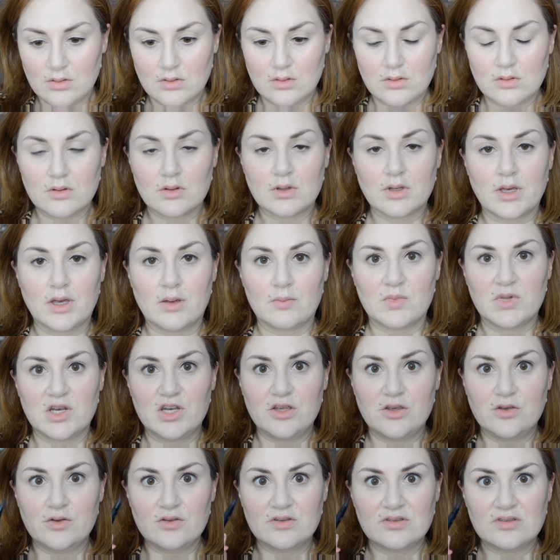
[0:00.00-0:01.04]
Okay, I'm going to
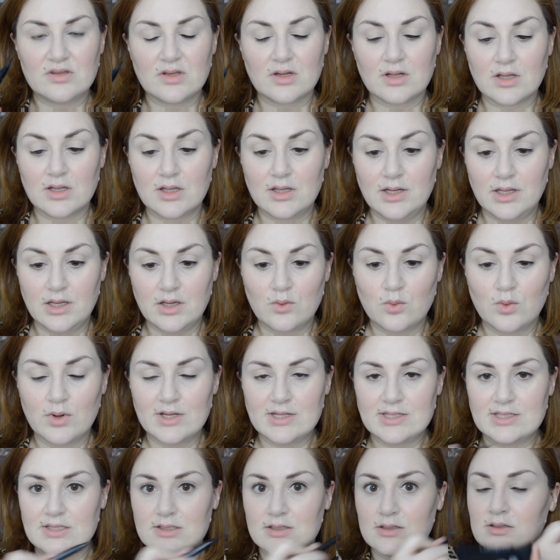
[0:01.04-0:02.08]
use the Clinique one
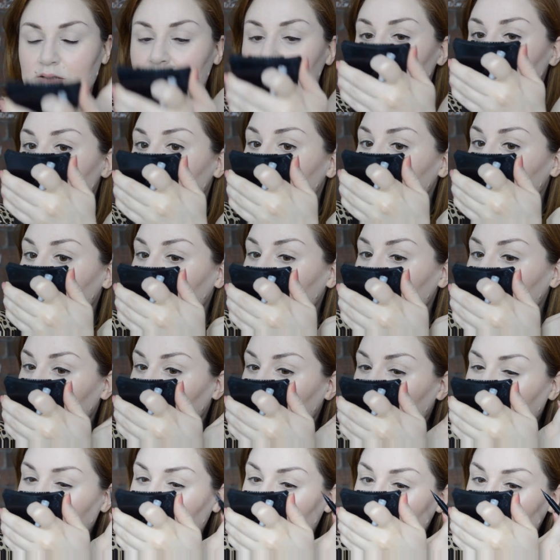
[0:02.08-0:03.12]
to smooth
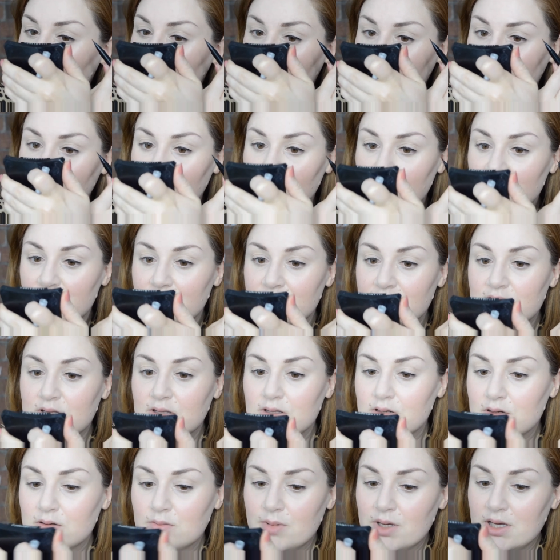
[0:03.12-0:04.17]
out the edges a little
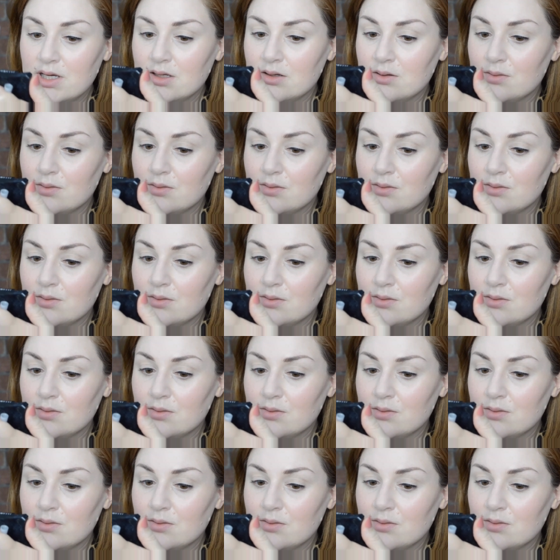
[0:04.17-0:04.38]
bit.